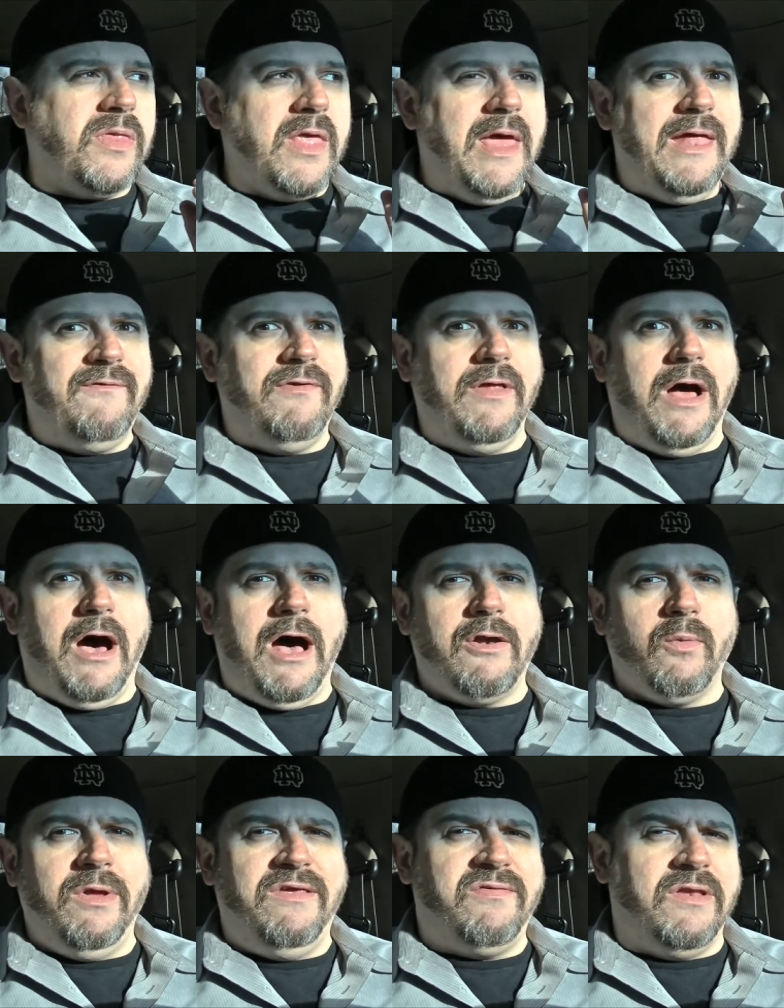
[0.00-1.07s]
And the odd
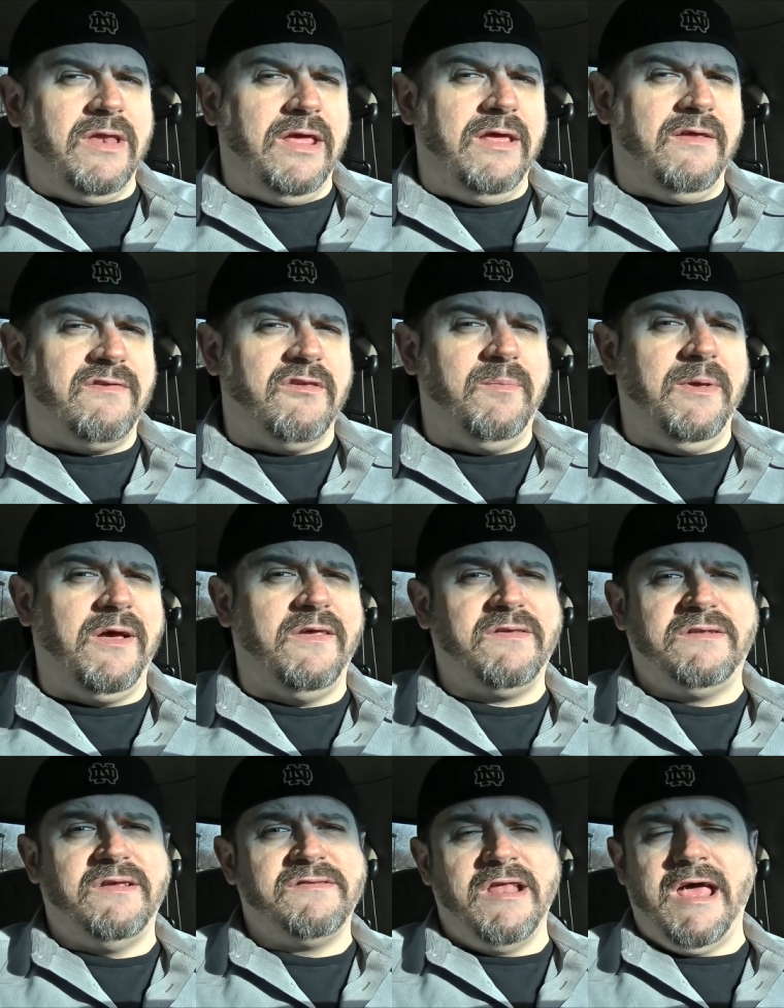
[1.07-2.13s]
reason is, is because it
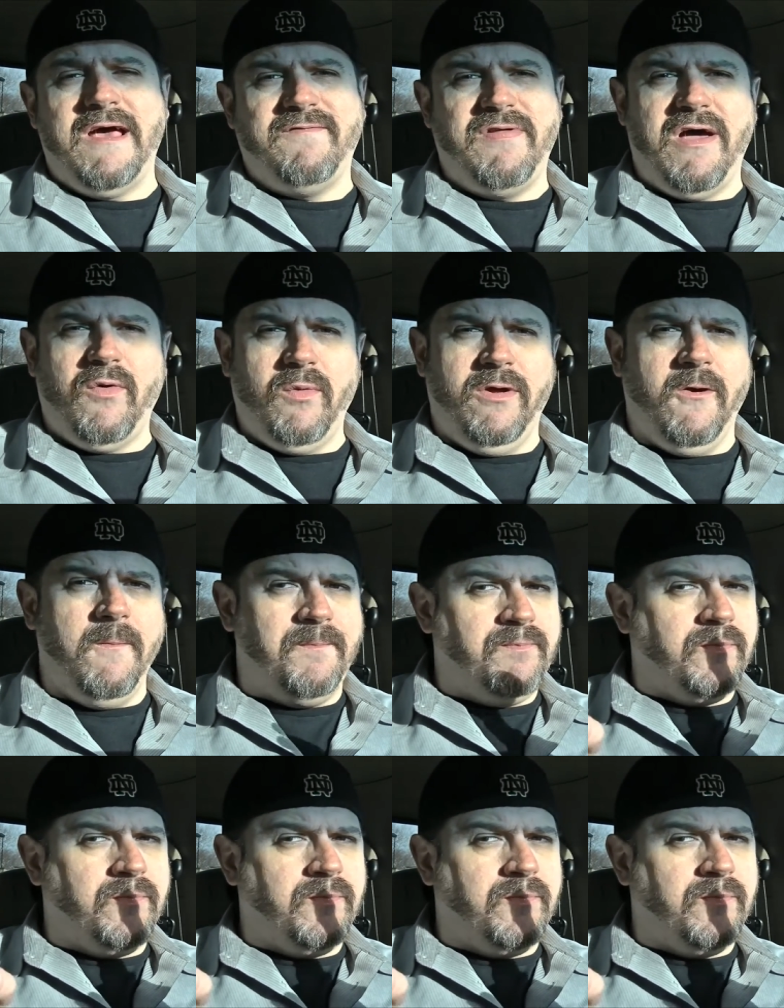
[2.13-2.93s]
doesn't have that real